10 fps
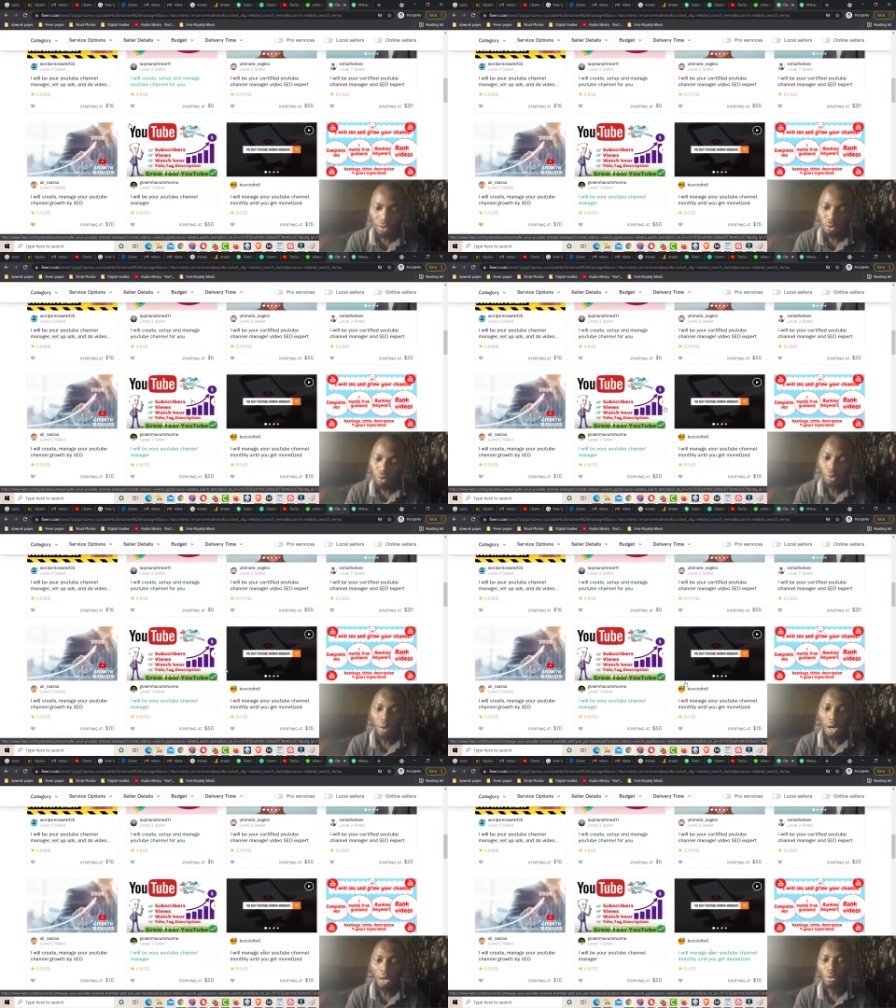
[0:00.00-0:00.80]
Oh
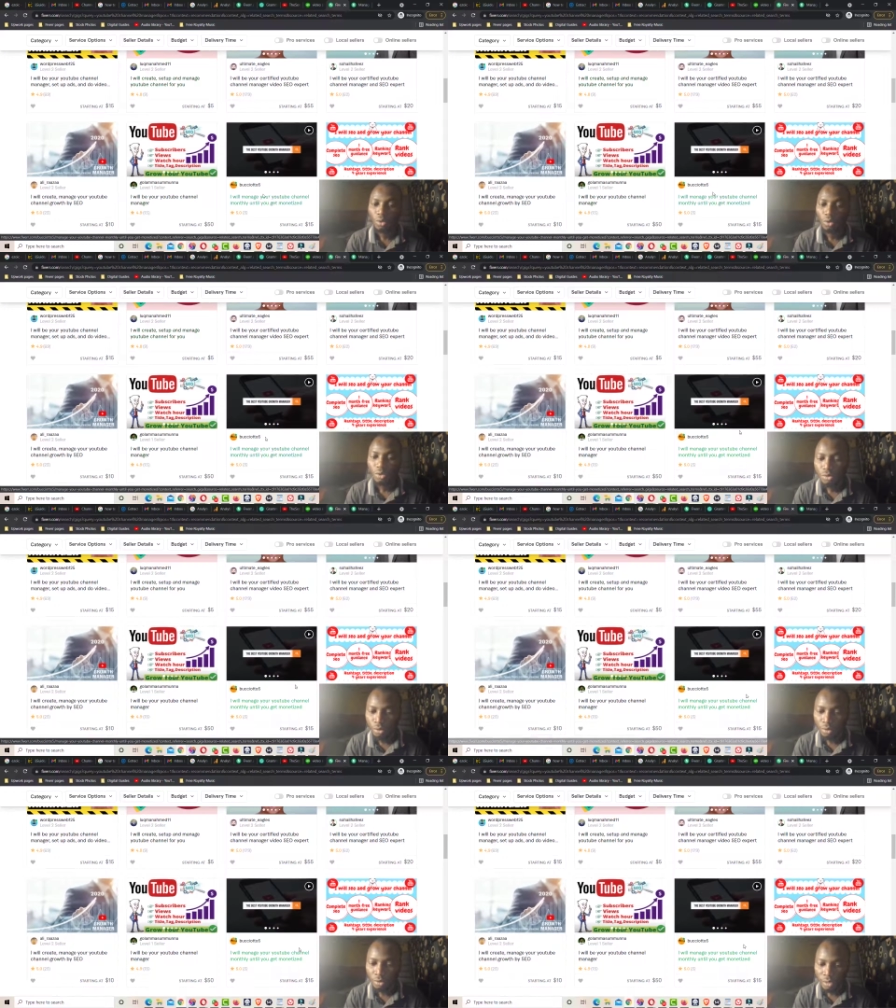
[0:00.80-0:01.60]
wow,
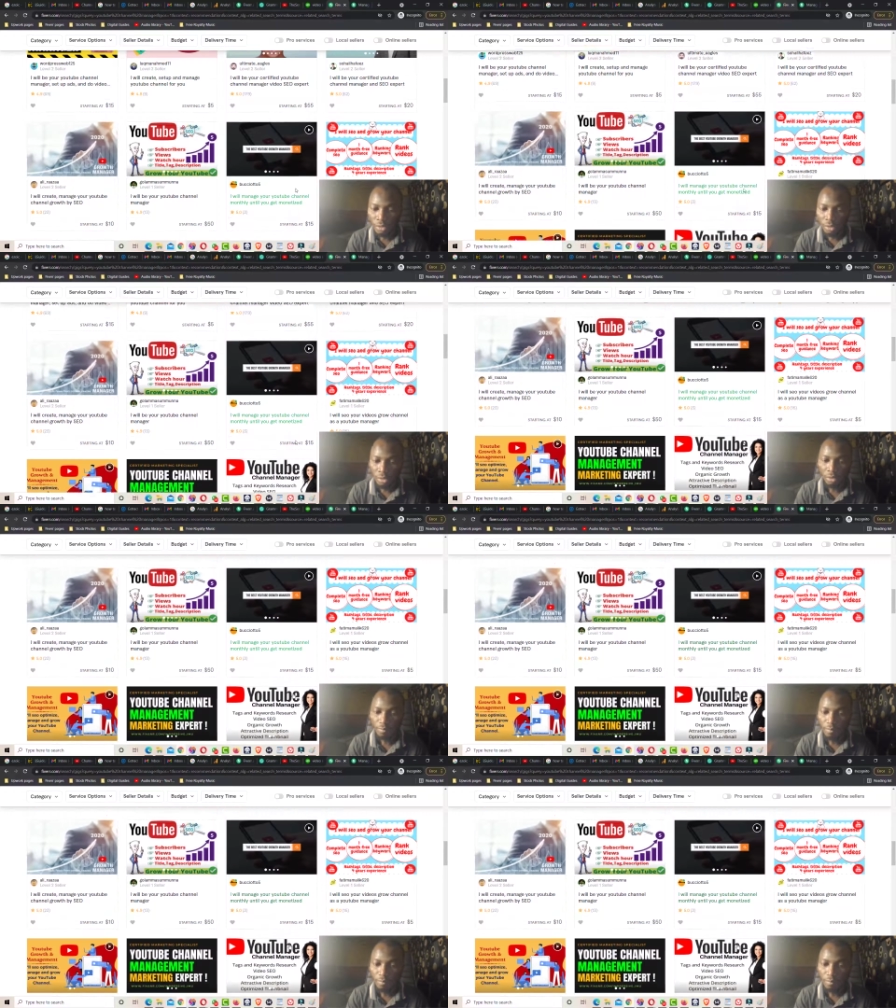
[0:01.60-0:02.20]
so you can see